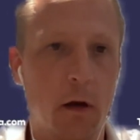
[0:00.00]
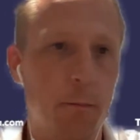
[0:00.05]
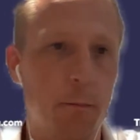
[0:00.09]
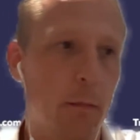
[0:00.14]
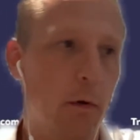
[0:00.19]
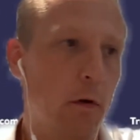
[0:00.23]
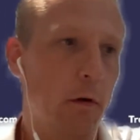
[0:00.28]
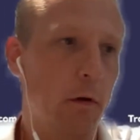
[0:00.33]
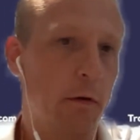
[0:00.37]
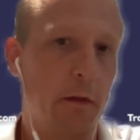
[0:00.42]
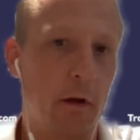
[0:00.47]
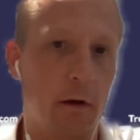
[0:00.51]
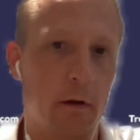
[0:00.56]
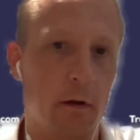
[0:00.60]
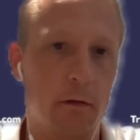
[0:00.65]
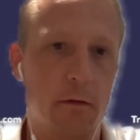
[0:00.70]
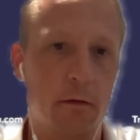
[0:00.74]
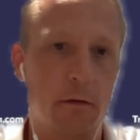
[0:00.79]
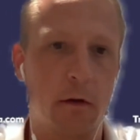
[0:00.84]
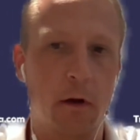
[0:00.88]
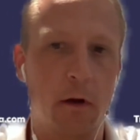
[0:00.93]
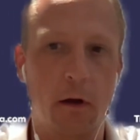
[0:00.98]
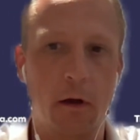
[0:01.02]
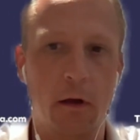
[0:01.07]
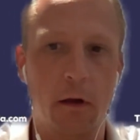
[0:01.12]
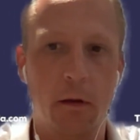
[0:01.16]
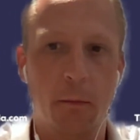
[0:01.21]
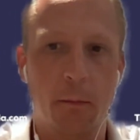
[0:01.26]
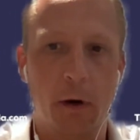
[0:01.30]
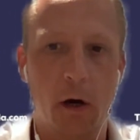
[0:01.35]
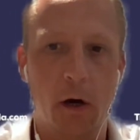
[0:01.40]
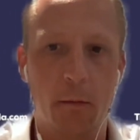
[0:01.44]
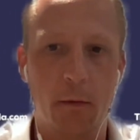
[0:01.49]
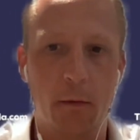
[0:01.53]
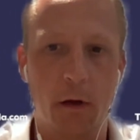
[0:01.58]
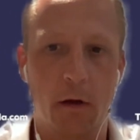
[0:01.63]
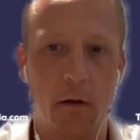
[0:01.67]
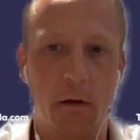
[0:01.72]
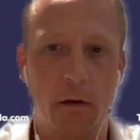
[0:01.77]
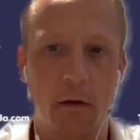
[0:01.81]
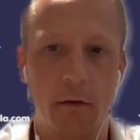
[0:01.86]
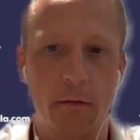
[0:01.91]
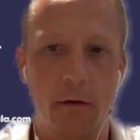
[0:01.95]
and more things in the
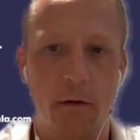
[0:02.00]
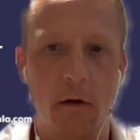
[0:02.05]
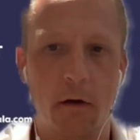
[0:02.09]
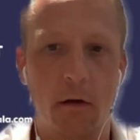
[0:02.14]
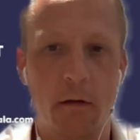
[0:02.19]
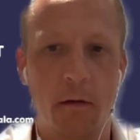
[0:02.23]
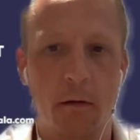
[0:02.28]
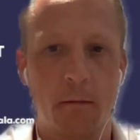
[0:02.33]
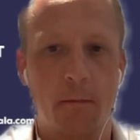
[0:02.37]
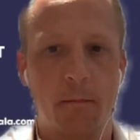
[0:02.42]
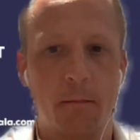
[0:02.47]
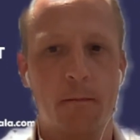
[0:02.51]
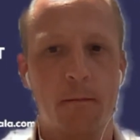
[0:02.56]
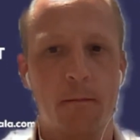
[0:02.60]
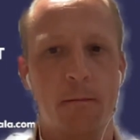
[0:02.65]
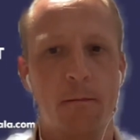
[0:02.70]
pipeline this year.